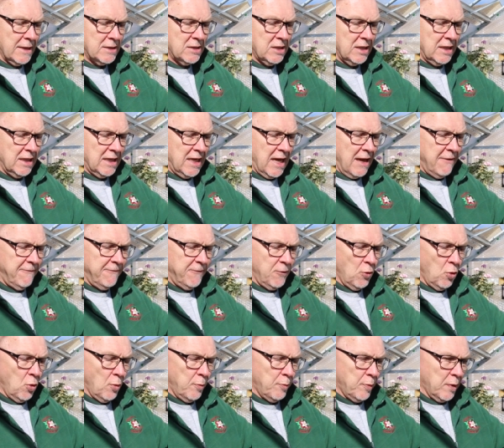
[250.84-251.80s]
to give
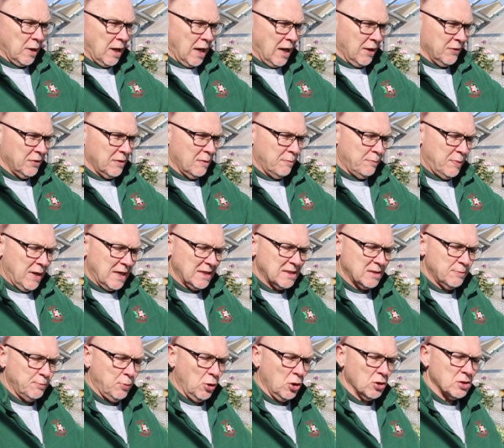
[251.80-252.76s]
your plant the
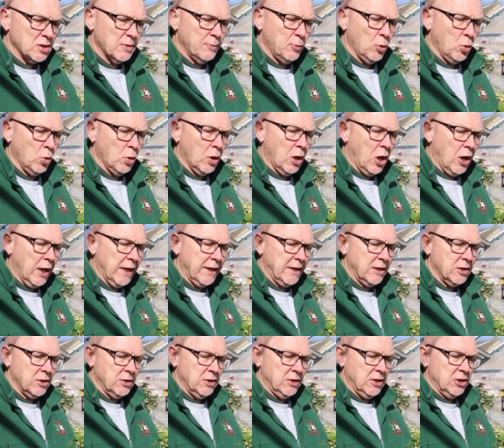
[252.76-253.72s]
best possible light
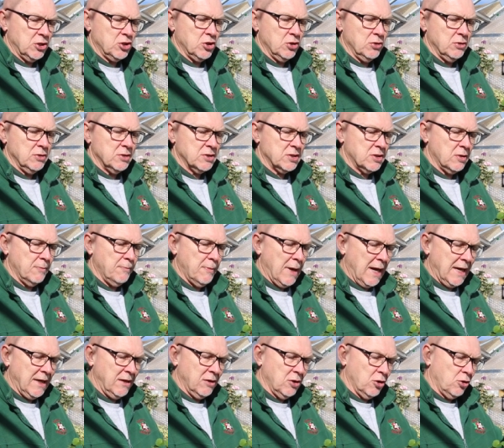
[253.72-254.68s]
conditions to
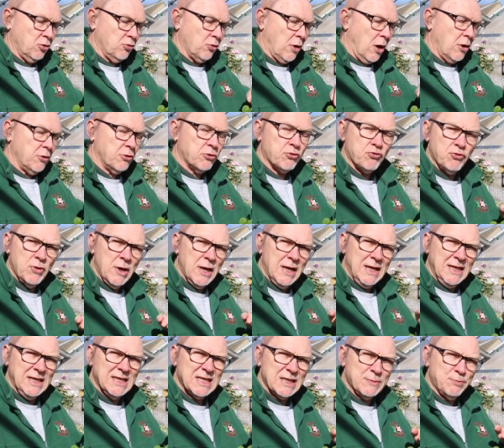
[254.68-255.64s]
make the growth
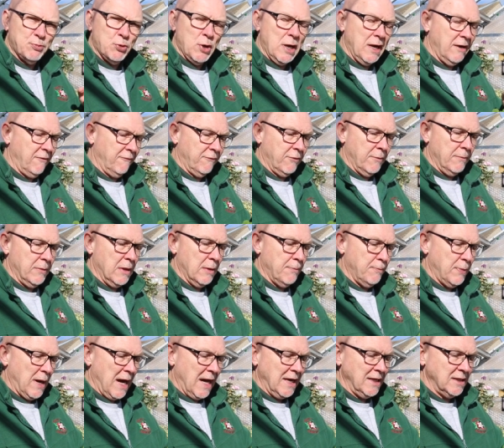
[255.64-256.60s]
really spring from the
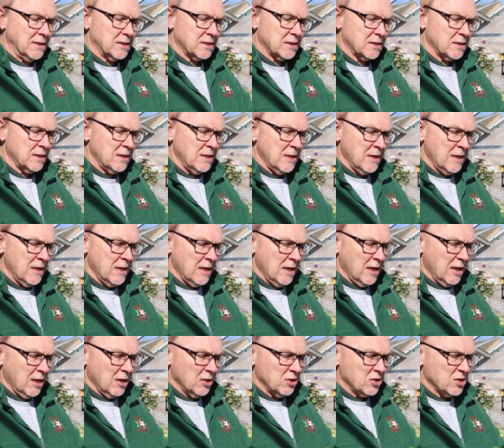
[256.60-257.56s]
base.
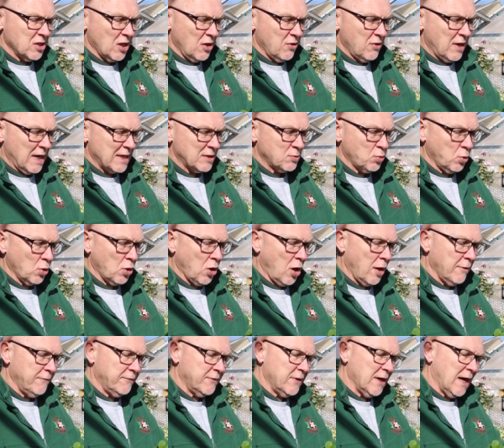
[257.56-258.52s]
And so that's what
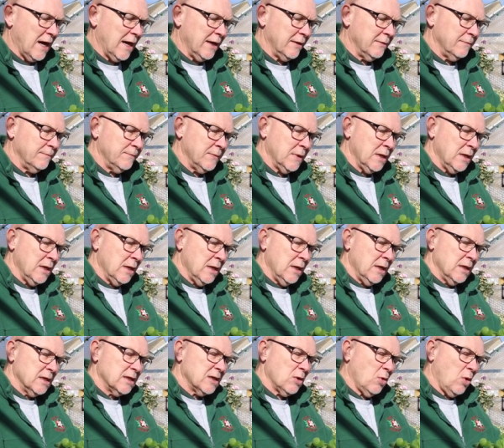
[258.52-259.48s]
I've done.
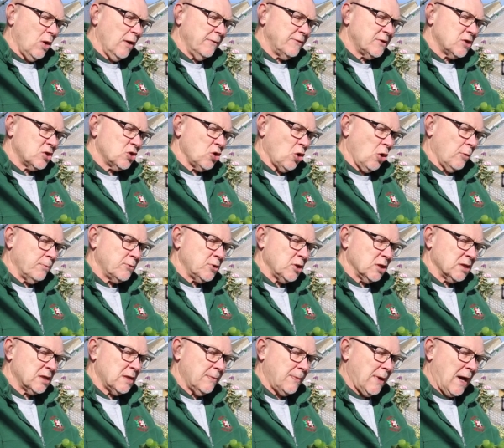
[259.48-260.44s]
So I've stopped
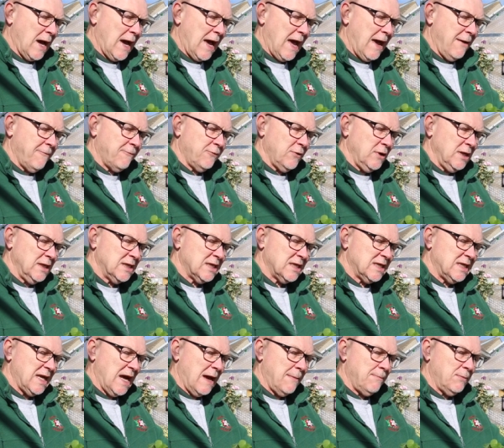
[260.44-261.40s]
just about every
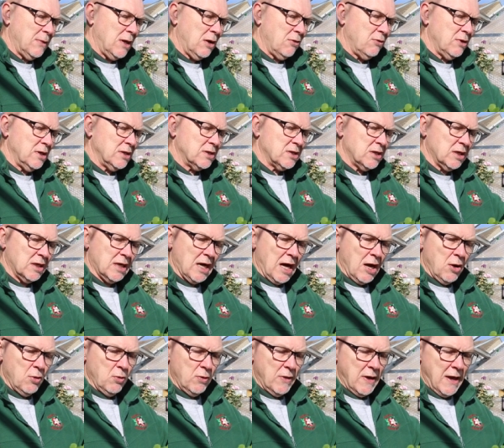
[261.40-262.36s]
stem there is to
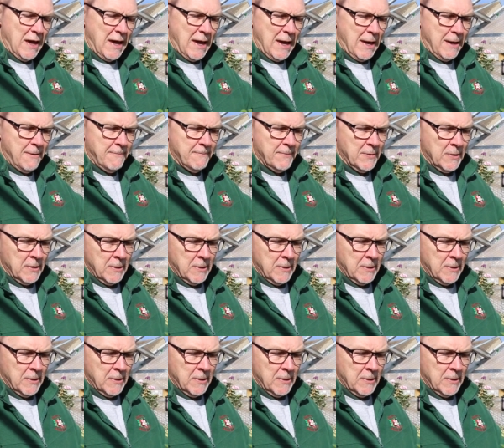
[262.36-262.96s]
go there,